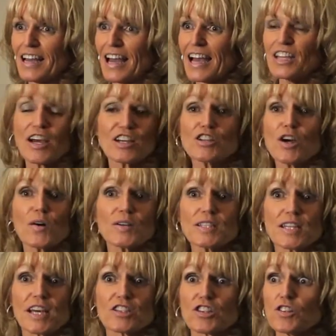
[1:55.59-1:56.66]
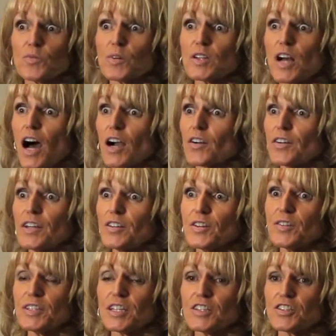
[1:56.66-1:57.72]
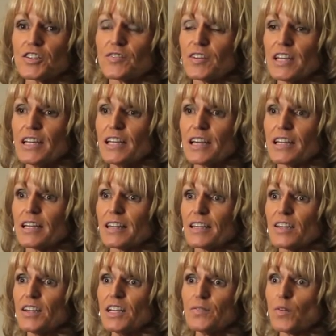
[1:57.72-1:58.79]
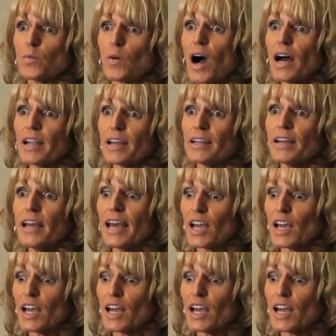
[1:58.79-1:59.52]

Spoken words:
and you had no intention, you weren't hungry, you had no intention of eating anything, you didn't even want it,